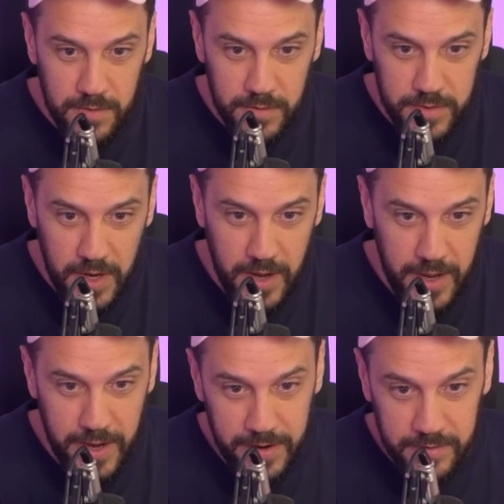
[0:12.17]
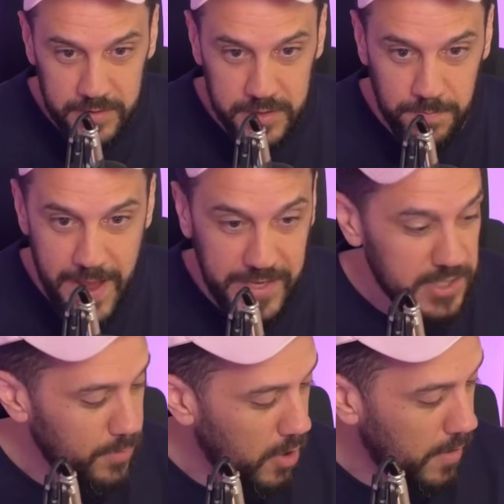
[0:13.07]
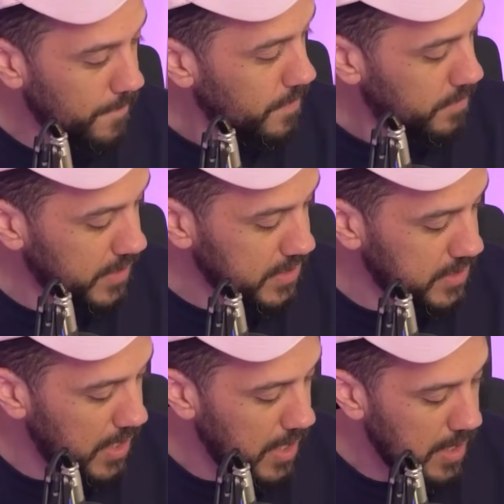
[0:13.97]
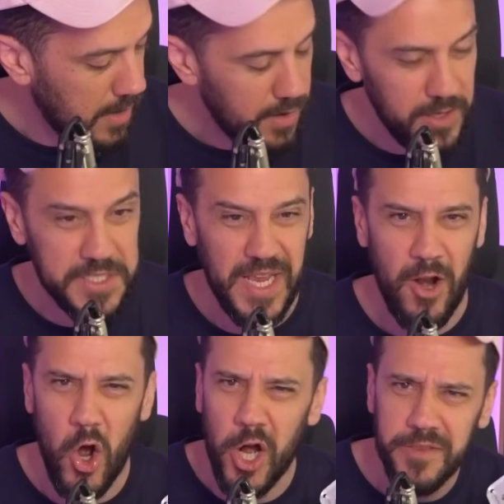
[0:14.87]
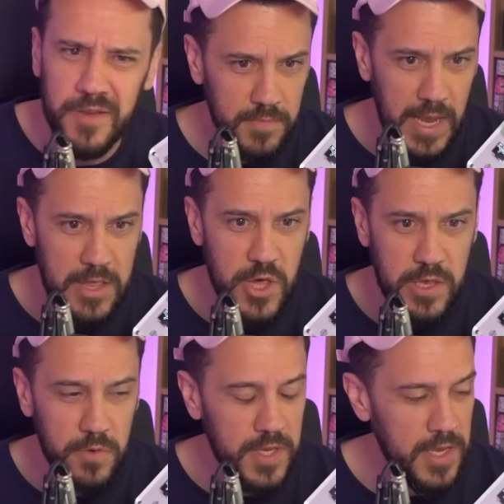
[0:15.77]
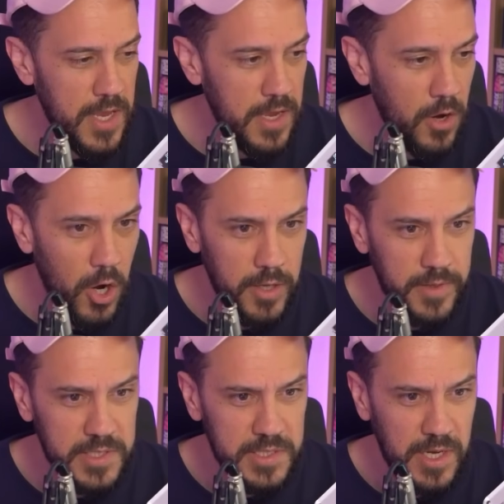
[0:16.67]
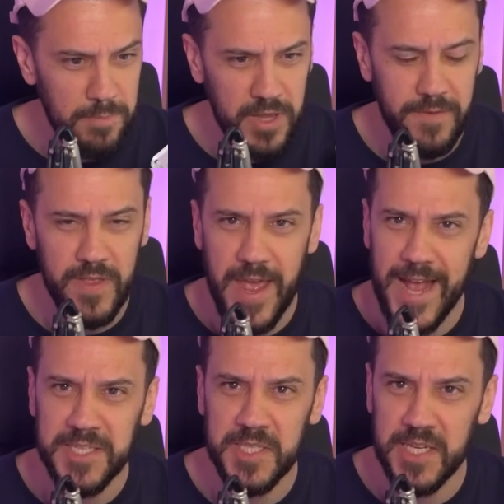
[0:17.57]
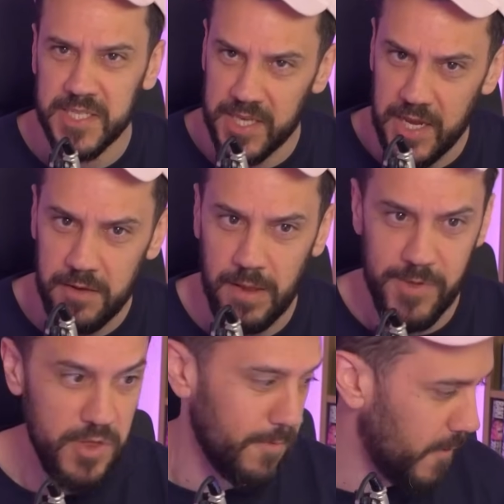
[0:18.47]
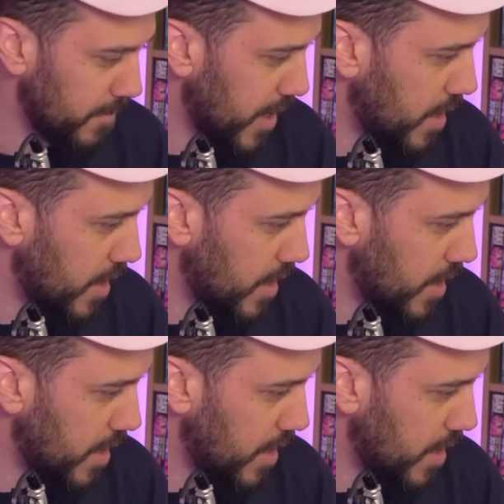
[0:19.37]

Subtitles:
Ta-da! This is mad small. This is the, what do I say? Haute? H-A-U-T-E. Haute. This is, I believe, the S16. Let me just confirm that.